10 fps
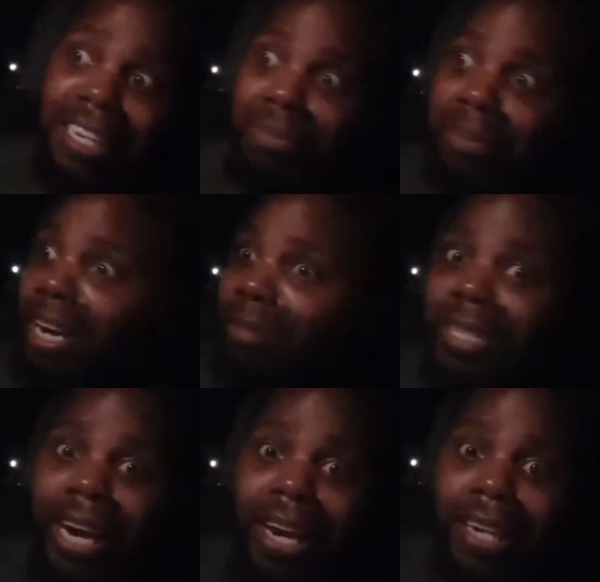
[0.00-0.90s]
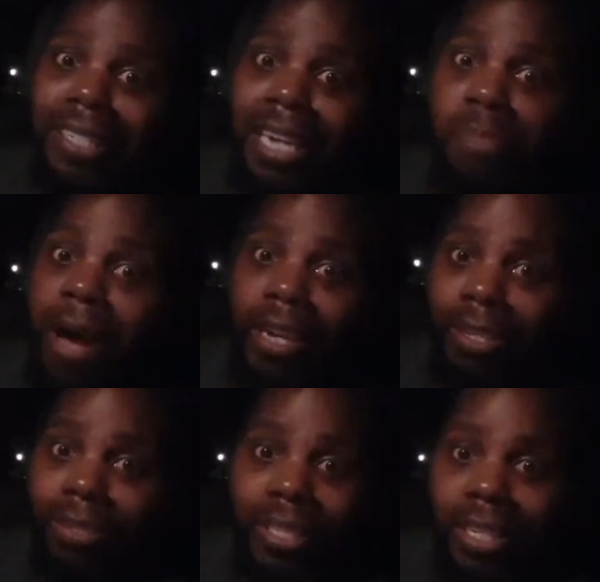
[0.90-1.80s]
You become scared to sleep after
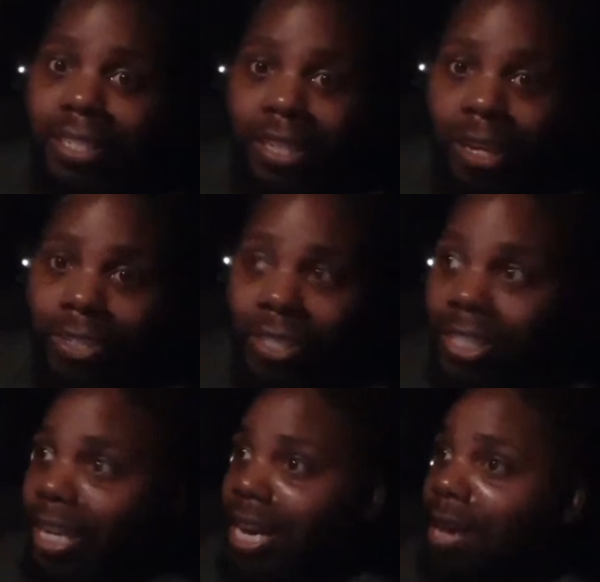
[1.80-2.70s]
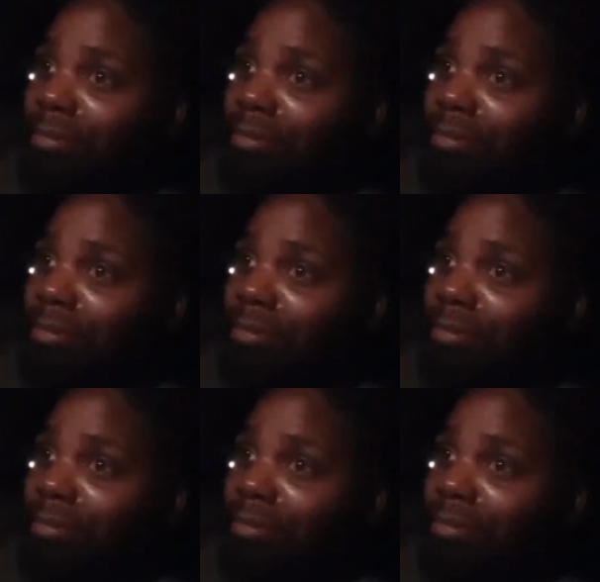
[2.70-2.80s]
you see certain shit.